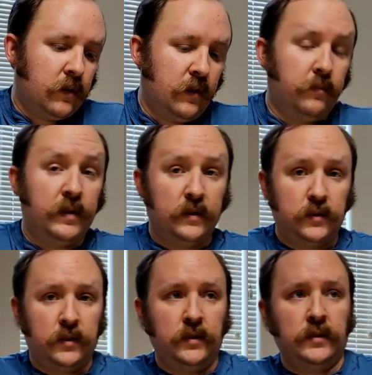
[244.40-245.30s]

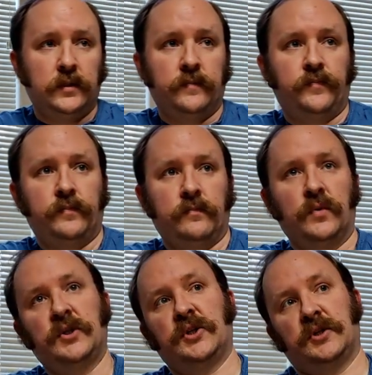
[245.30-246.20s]
Pilsners,
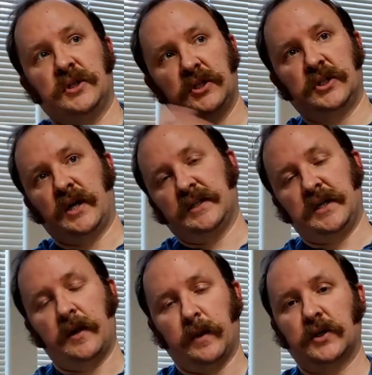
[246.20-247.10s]
which is not
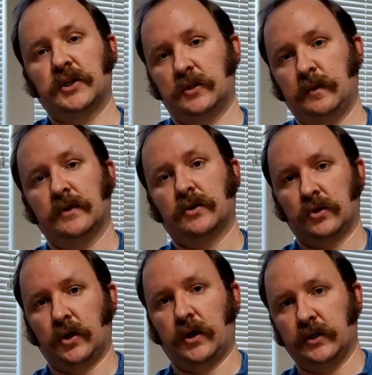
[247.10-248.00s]
saying much because
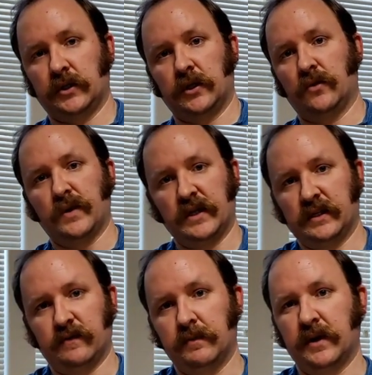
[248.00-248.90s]
Pilsners are considered
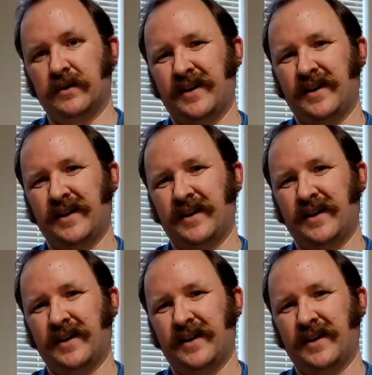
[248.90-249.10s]
relatively bitter,